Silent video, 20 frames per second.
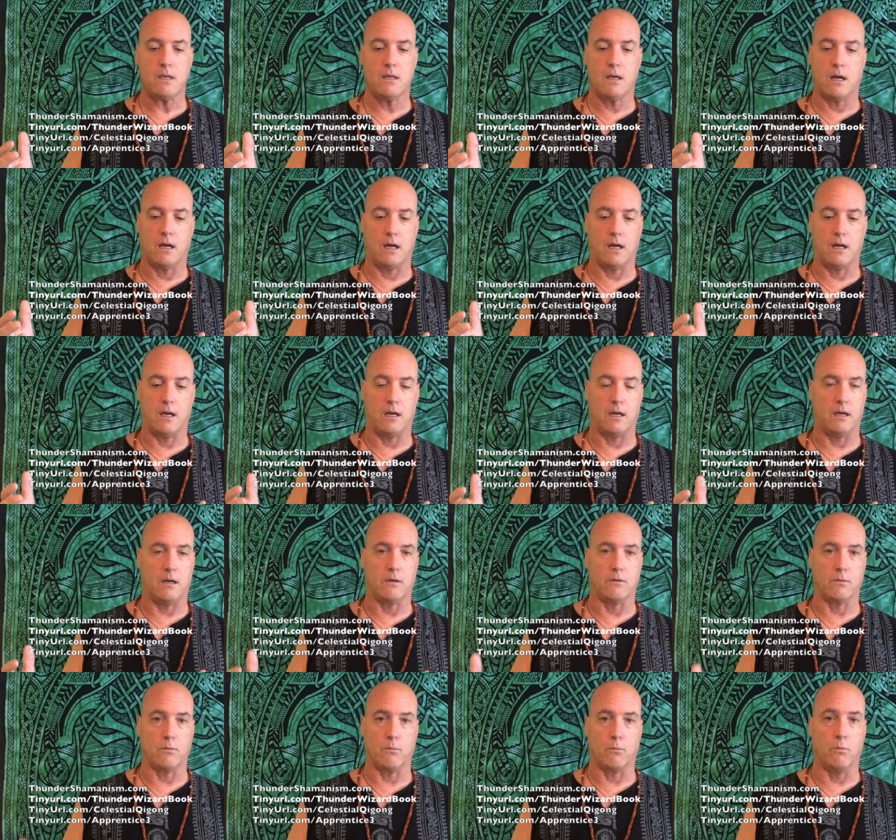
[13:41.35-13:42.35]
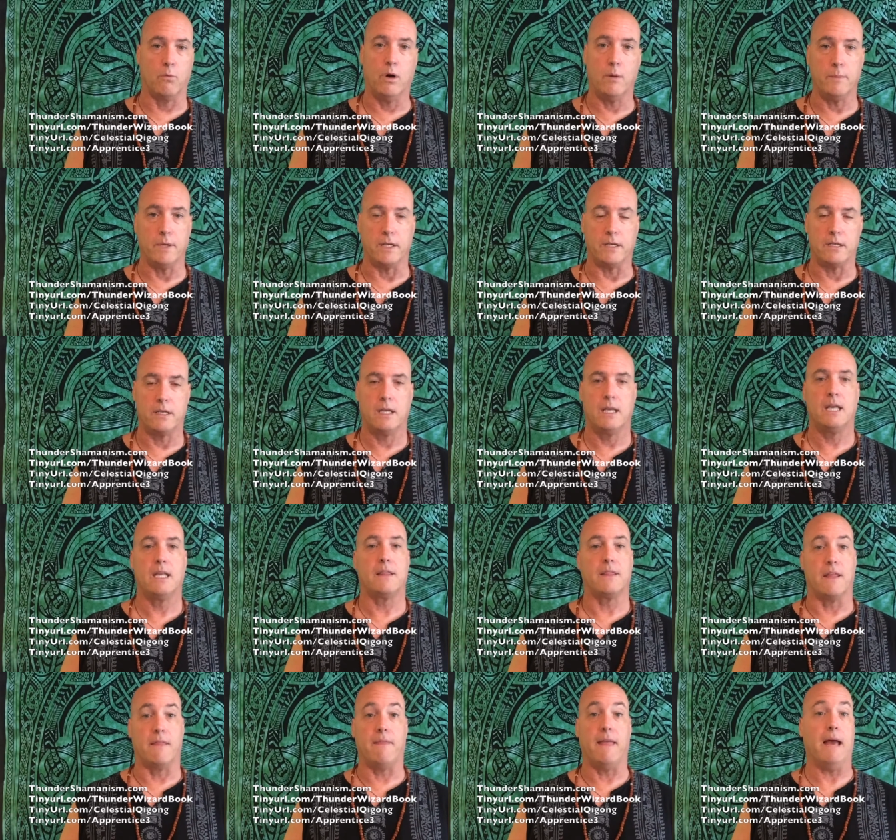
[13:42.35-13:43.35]
woman,
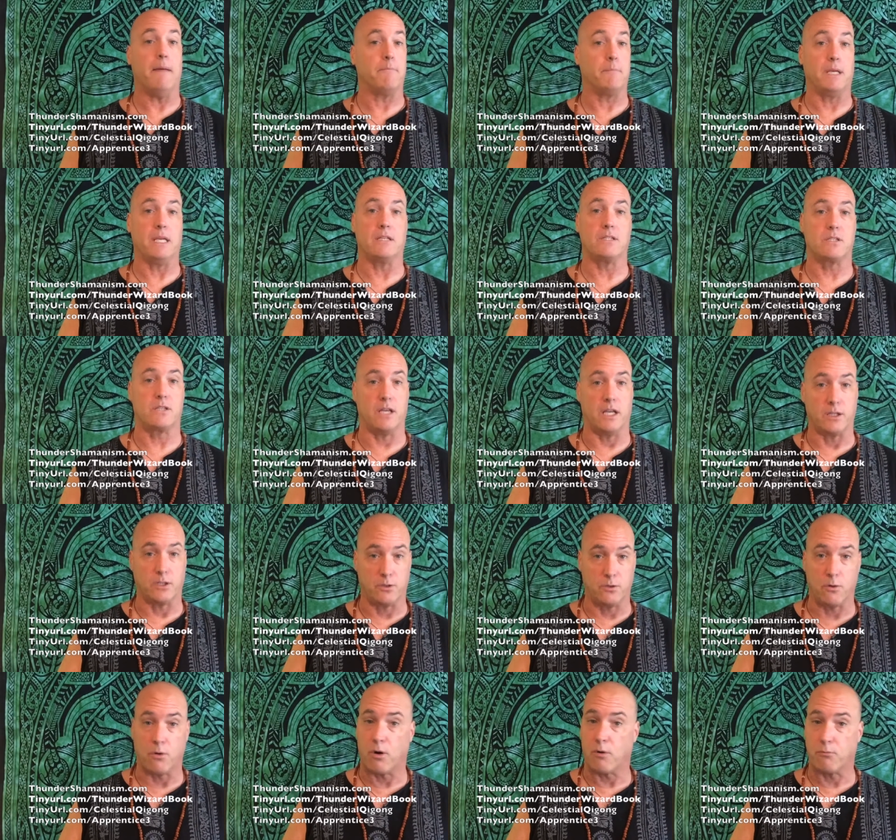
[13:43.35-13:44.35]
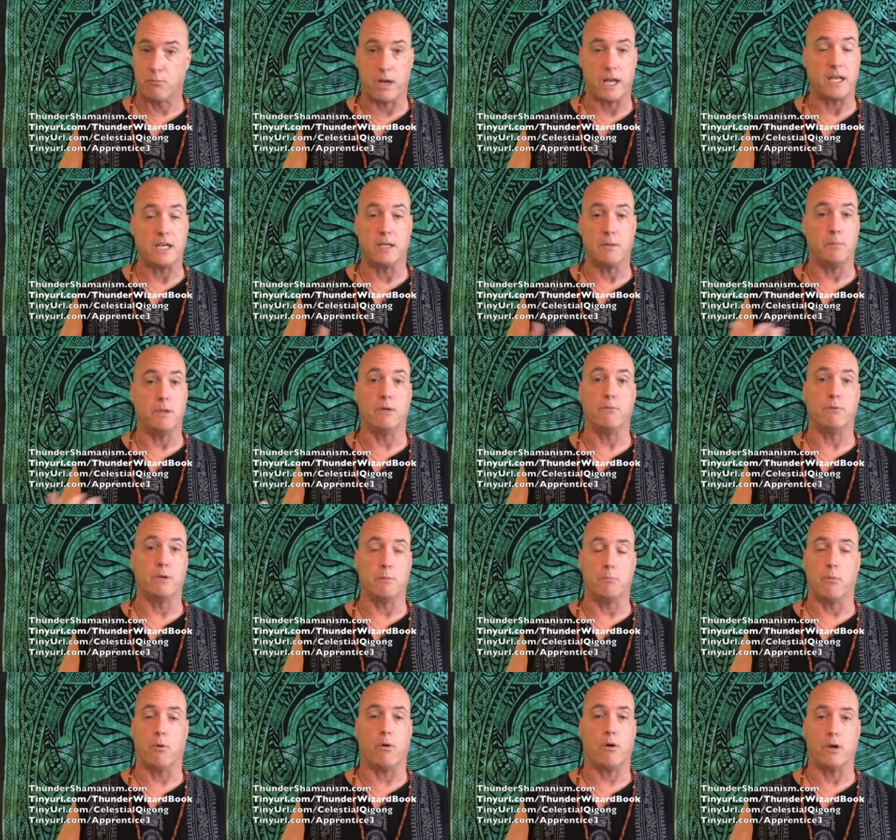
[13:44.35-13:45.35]
then that means that you're ready to be
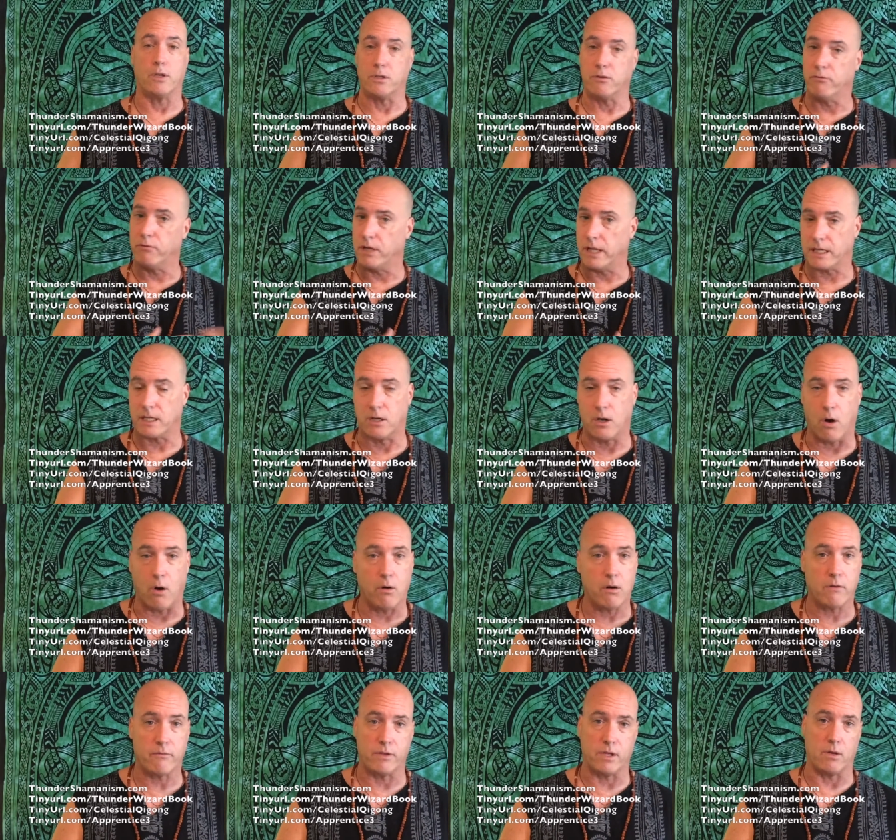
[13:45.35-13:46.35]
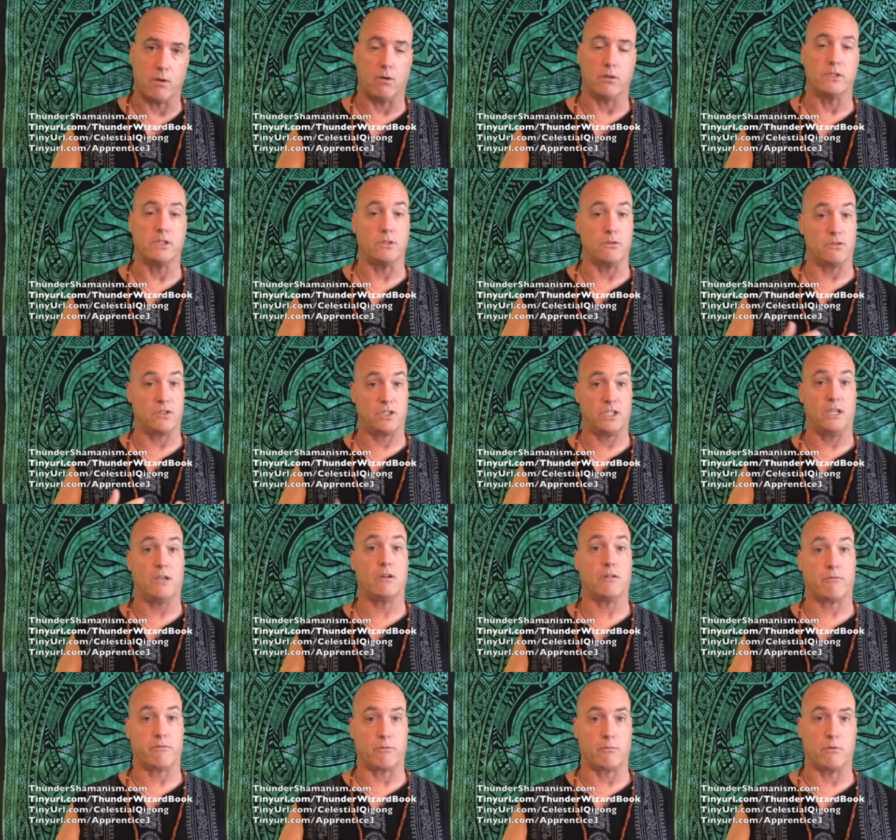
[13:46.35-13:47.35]
reborn. You've let go of the old and you see
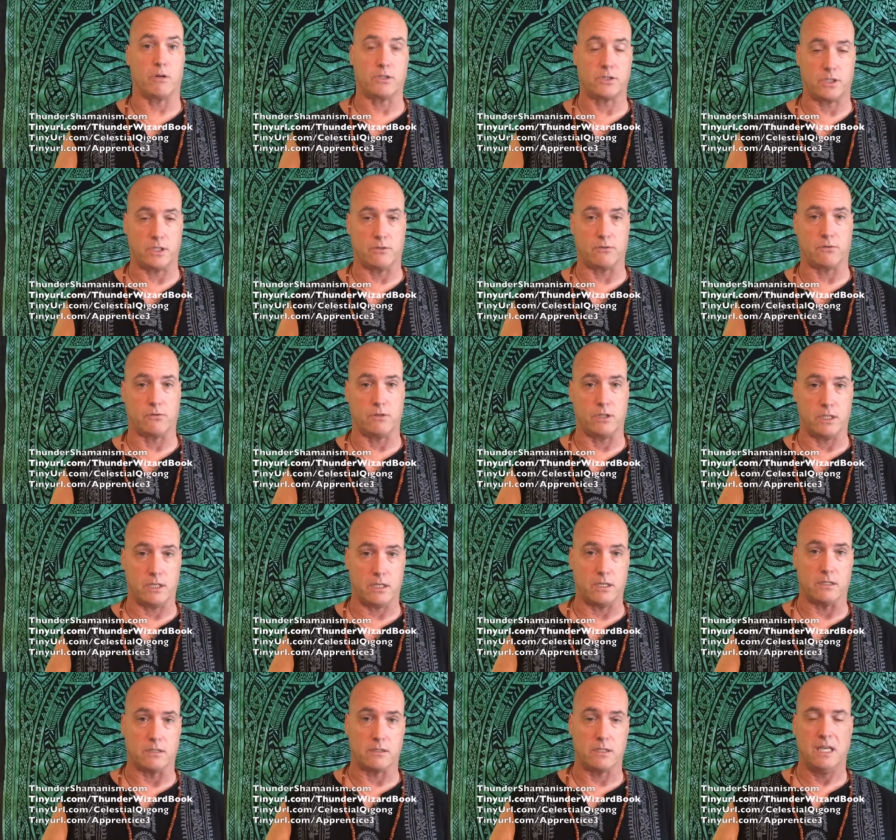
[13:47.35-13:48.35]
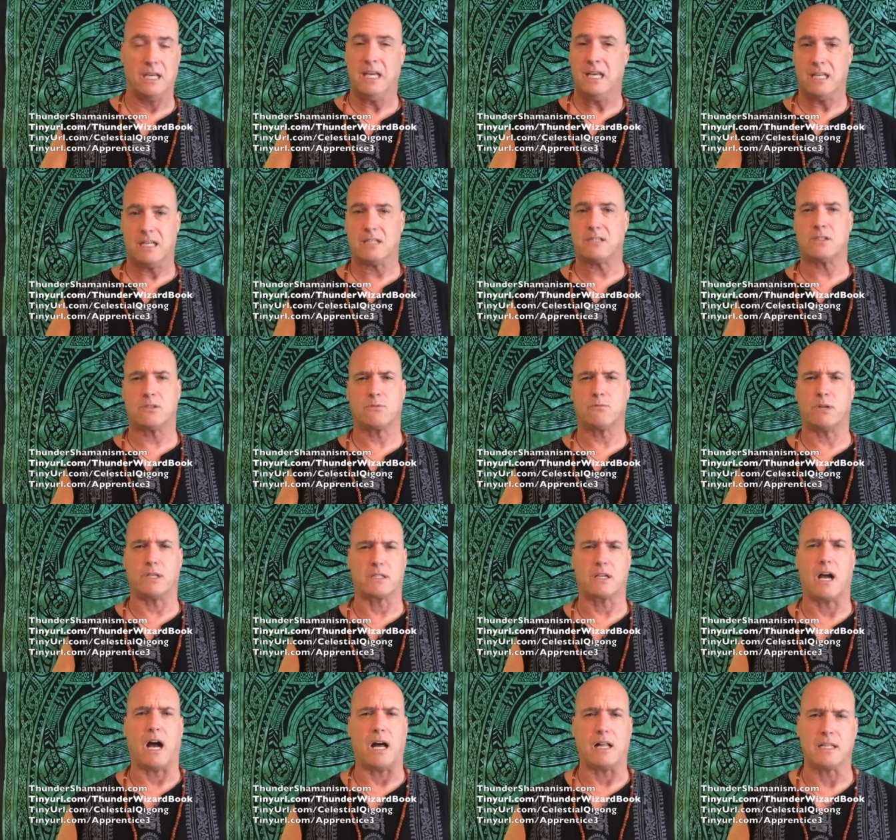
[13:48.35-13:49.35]
her for what she truly is. This is
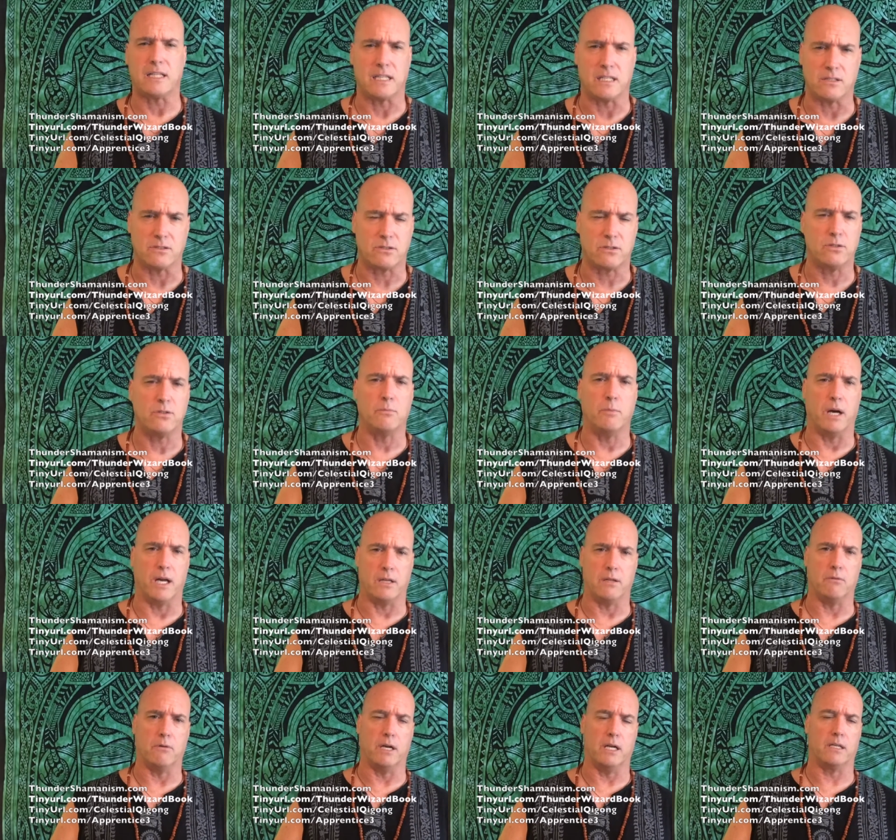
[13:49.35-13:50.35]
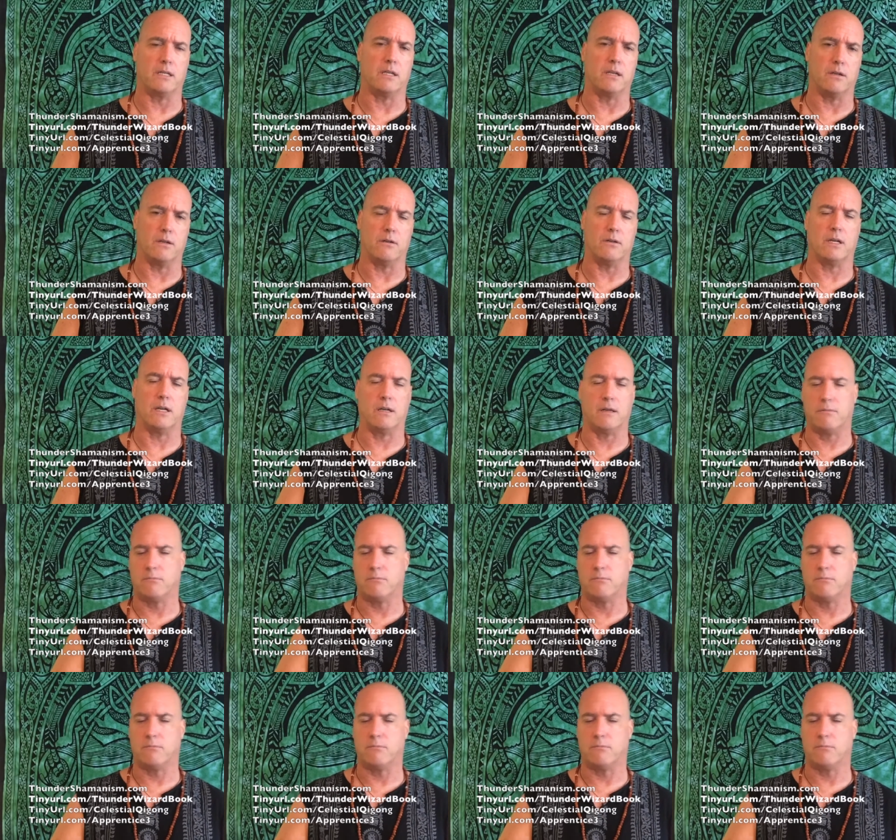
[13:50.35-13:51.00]
what Kali is too, by the way. You know,